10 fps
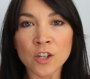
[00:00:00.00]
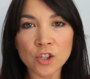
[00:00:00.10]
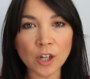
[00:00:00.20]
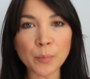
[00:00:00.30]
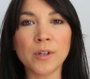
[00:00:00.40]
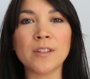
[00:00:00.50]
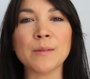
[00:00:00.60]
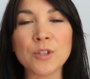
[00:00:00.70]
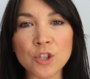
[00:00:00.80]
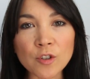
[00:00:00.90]
start putting
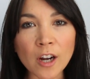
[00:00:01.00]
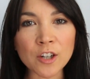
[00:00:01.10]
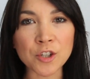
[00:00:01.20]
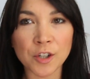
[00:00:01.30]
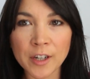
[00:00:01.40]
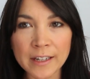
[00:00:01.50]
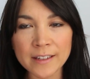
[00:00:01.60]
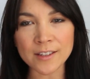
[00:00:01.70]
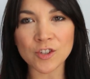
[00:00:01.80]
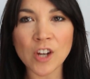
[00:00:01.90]
some structure
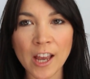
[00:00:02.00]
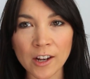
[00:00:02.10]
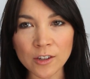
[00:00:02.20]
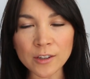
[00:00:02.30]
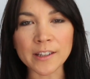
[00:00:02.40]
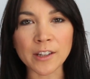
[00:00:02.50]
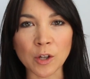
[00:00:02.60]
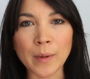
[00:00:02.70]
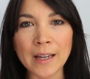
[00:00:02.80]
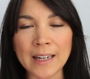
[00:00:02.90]
into this channel a
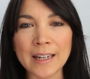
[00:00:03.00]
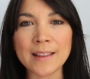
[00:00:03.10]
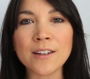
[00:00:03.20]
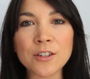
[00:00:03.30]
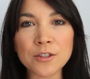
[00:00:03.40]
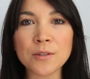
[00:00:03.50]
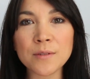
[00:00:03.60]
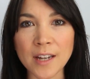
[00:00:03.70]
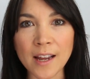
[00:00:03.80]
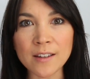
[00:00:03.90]
little bit. And I think on
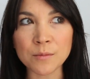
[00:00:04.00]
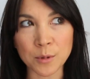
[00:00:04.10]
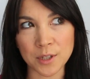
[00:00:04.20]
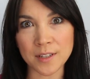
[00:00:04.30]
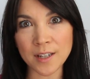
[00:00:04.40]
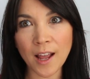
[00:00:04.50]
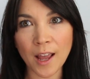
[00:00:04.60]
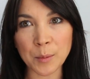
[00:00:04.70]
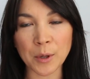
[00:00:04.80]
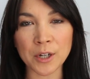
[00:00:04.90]
Tuesdays, which is
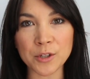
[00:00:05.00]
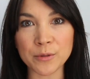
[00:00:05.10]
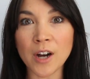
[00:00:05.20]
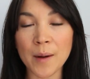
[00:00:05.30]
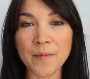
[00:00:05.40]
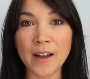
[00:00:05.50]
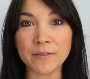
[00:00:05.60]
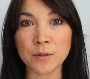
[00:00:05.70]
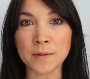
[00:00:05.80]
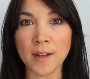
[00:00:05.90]
today, we're gonna do Top 5
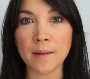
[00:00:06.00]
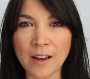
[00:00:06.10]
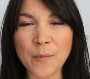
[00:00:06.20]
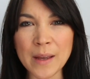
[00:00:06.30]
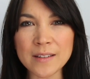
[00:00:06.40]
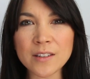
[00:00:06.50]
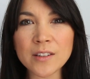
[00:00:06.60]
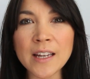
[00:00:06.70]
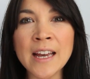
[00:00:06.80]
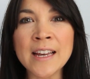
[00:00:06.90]
Tuesday. I've
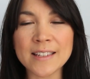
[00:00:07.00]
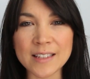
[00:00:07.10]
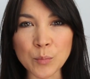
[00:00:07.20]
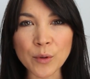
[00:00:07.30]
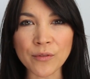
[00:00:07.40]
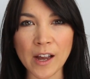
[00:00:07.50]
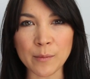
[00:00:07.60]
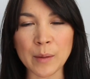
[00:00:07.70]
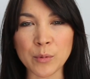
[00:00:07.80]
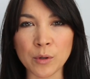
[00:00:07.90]
basically simplified
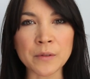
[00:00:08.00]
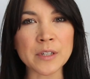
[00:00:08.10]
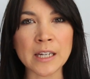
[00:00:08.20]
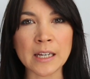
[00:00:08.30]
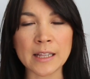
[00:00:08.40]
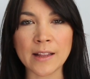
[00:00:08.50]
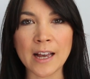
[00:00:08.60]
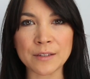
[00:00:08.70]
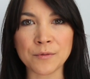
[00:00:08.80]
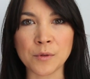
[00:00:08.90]
my beauty routine in the
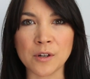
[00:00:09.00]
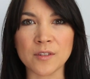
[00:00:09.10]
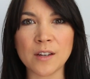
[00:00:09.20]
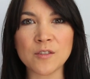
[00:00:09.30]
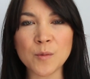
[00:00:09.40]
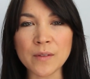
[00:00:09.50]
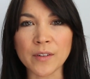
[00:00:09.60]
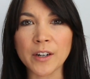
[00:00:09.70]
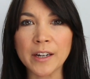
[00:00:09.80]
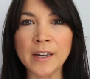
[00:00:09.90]
last few years. I used to be
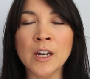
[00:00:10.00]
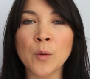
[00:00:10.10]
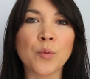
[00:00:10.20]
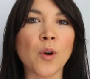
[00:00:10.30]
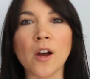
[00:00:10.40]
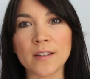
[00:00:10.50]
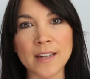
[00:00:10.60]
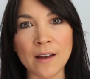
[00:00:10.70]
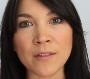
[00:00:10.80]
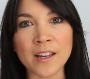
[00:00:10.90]
very product
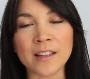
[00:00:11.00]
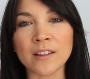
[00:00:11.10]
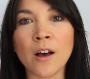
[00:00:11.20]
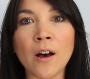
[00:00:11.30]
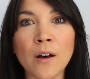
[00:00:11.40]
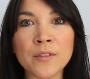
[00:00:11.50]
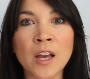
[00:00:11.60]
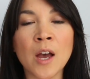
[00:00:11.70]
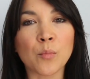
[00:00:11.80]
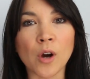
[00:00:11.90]
heavy. I loved
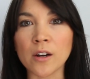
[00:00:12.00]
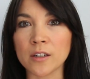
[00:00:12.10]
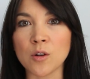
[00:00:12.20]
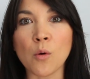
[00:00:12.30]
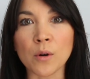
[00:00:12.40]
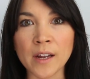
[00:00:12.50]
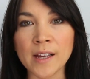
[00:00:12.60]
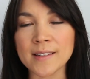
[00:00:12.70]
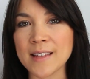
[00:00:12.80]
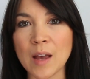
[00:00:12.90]
product
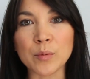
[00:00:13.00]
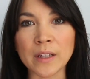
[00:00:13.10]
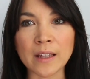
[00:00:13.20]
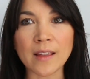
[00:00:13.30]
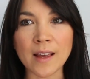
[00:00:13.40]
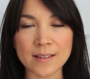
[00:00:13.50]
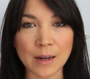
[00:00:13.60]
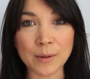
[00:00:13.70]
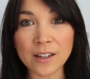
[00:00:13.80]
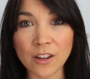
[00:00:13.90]
hoarding, sampling things, and
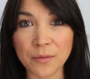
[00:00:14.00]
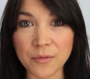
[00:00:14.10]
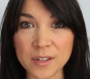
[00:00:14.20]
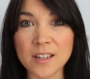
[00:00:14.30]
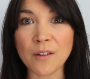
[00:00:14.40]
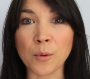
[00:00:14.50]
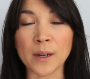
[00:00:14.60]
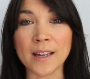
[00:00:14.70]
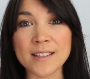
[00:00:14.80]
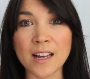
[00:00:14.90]
I would get a lot of free stuff
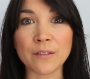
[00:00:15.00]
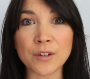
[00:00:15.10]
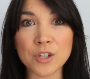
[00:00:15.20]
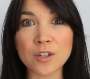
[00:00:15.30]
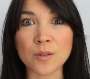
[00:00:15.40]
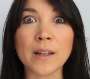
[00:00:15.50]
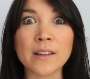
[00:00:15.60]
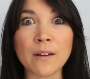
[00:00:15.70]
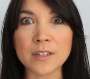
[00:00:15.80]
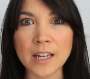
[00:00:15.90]
working in television, so I
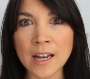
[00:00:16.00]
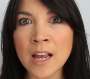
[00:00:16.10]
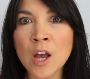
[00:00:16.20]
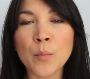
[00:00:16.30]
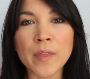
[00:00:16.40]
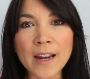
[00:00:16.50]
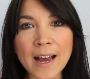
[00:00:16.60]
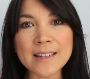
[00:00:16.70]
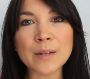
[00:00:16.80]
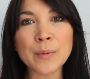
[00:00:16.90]
loved it. But then
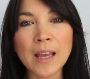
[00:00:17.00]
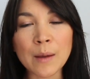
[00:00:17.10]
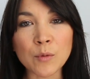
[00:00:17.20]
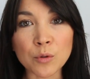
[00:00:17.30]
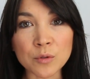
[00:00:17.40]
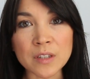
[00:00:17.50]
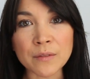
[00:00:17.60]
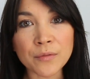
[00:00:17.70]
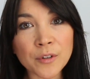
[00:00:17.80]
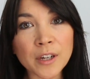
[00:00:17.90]
as I became
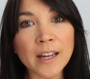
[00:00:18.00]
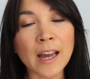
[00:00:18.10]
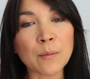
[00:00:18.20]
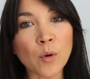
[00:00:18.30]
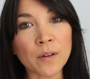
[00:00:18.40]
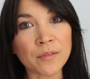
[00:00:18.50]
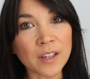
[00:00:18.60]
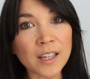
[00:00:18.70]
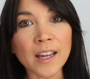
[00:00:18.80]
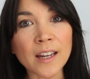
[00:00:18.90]
cruelty-free and more
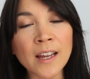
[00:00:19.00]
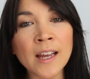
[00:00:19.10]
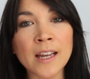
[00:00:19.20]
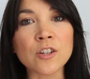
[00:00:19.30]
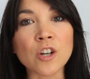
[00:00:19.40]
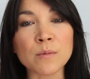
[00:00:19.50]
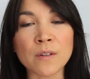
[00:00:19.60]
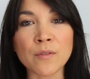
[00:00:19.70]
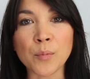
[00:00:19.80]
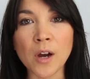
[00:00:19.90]
vegan in terms
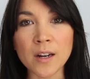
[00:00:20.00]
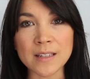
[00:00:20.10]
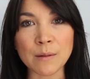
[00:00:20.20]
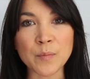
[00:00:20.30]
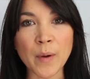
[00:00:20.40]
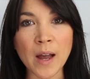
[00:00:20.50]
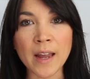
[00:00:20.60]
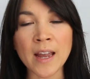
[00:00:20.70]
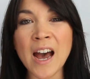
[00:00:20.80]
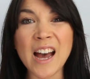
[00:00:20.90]
of the products I was
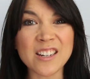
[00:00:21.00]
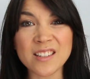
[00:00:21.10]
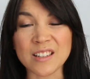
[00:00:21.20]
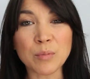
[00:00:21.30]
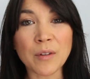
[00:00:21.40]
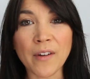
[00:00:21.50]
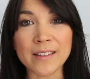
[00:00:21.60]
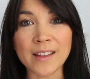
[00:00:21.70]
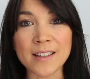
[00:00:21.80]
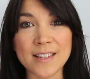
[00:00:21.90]
buying, I just
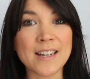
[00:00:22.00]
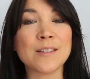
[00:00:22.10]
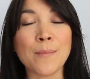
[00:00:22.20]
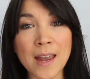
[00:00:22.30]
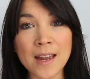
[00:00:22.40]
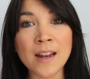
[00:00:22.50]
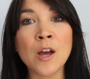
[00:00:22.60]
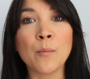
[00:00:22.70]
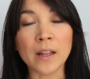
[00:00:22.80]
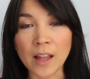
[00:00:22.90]
simplified things, and it's made
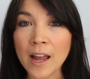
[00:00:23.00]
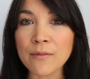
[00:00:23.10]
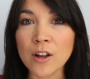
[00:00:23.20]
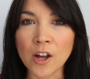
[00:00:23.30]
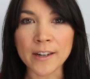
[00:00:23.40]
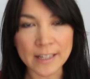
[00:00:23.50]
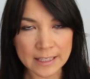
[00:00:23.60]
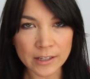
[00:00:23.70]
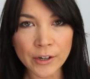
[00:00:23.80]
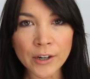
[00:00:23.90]
my life a lot
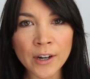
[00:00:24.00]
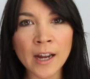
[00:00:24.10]
easier.